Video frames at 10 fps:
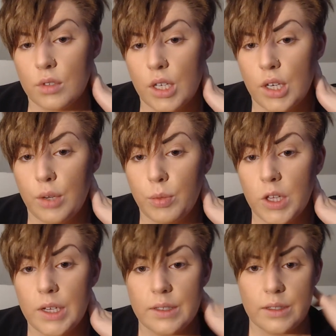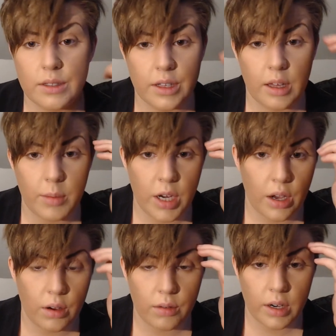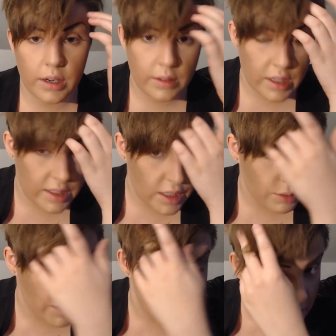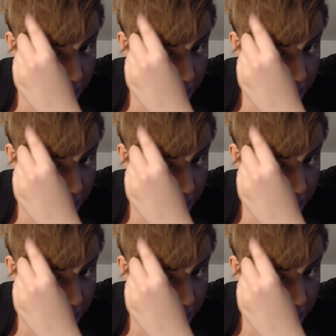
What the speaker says: can you please, like, let me know. And in situations,